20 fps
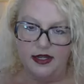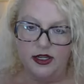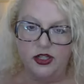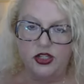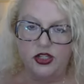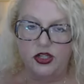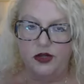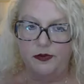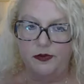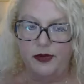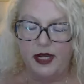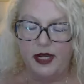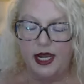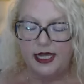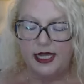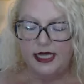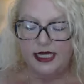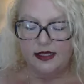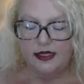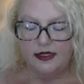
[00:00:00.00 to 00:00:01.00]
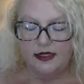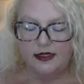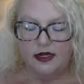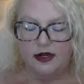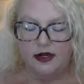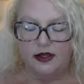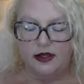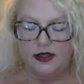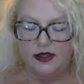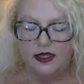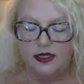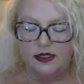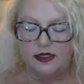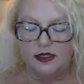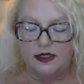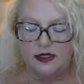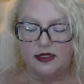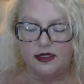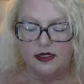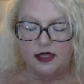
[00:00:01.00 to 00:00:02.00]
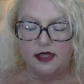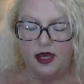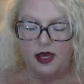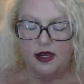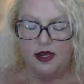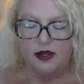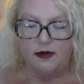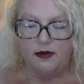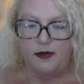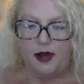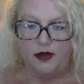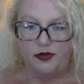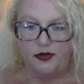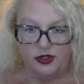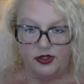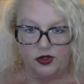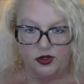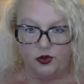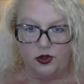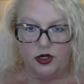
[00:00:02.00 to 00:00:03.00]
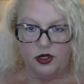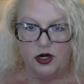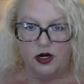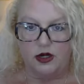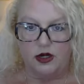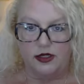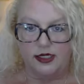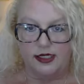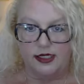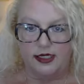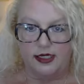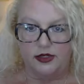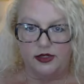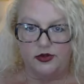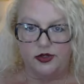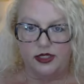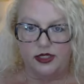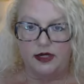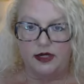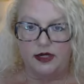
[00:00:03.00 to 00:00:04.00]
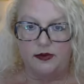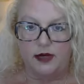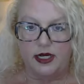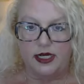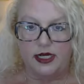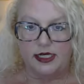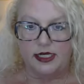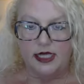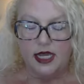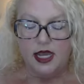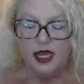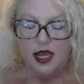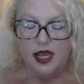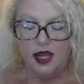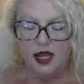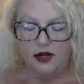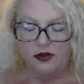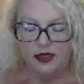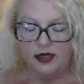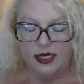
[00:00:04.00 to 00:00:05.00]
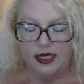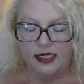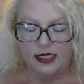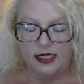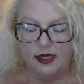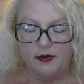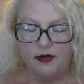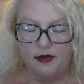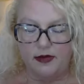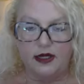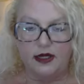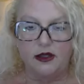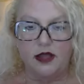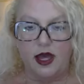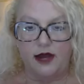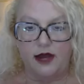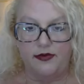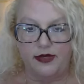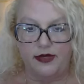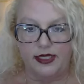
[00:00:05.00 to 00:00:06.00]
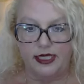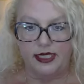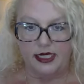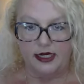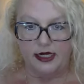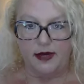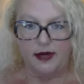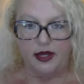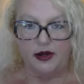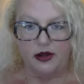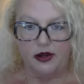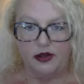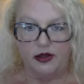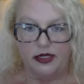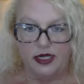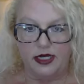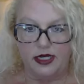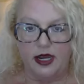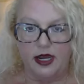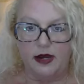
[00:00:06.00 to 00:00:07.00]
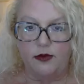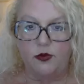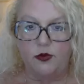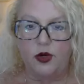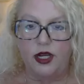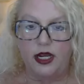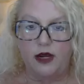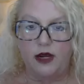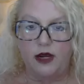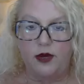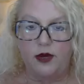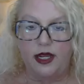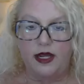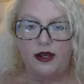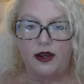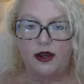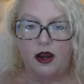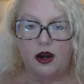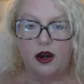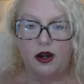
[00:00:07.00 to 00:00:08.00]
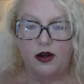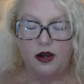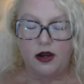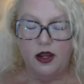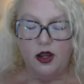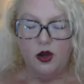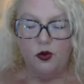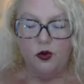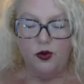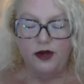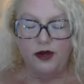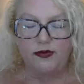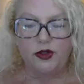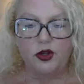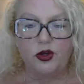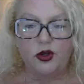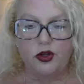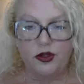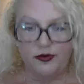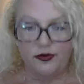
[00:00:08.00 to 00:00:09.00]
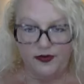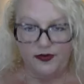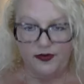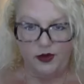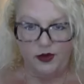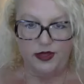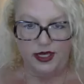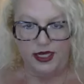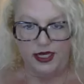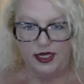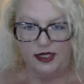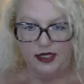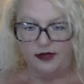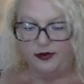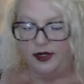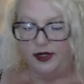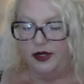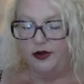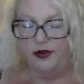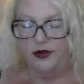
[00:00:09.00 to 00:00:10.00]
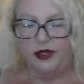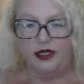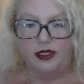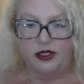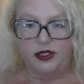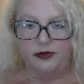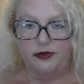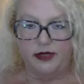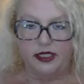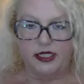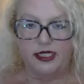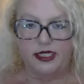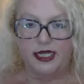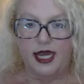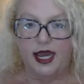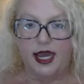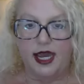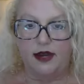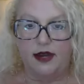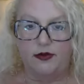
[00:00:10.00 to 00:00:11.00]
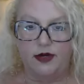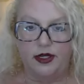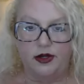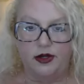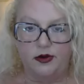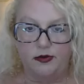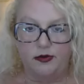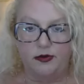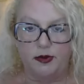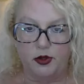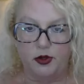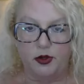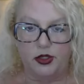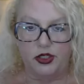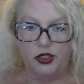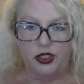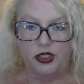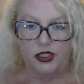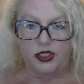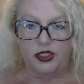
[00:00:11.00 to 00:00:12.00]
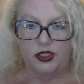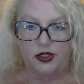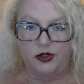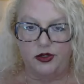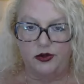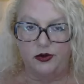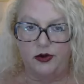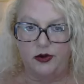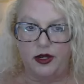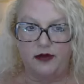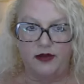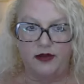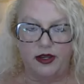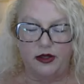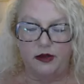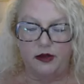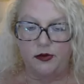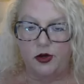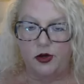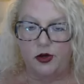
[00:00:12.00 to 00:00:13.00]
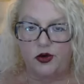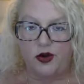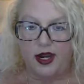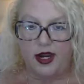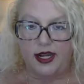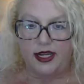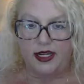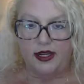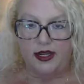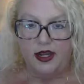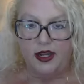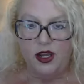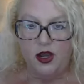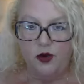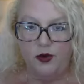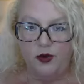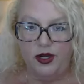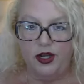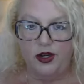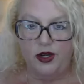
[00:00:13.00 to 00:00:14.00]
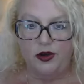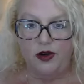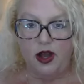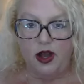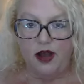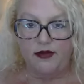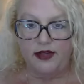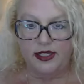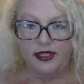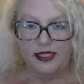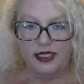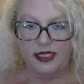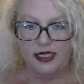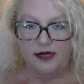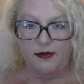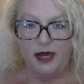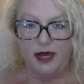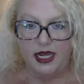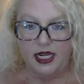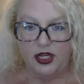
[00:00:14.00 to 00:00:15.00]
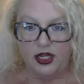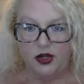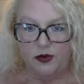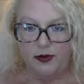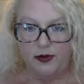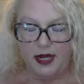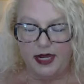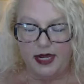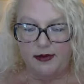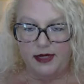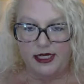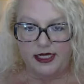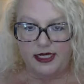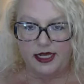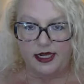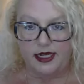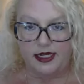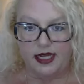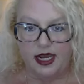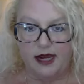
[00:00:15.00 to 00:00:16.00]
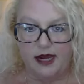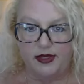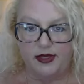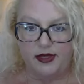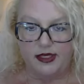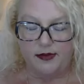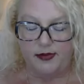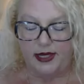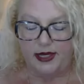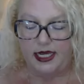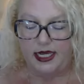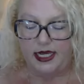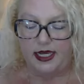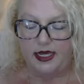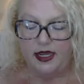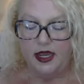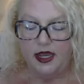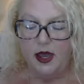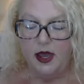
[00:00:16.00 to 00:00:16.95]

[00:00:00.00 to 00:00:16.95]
issue. But I think this this thought about the scorecards is interesting because I don't think it's something a lot of us think about all the time. We we are we've learned a few things. We know that too much debt, we know proportion to available credit. We know obviously making your payments on time is a biggie,